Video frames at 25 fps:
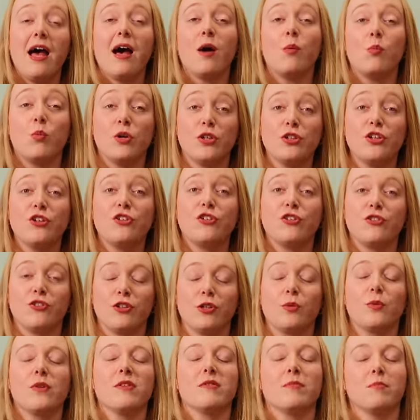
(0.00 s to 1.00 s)
and one you should
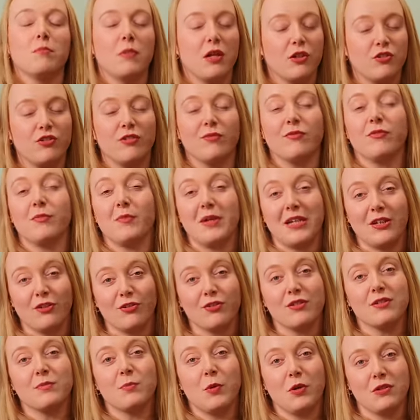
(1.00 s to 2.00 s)
do with as much
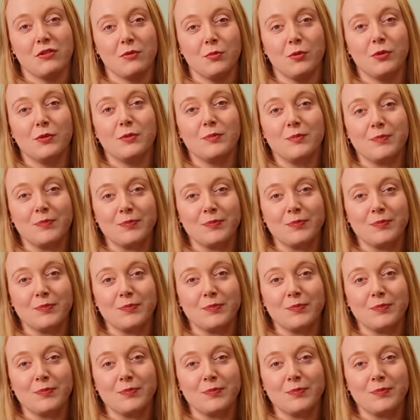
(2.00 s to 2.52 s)
information as possible.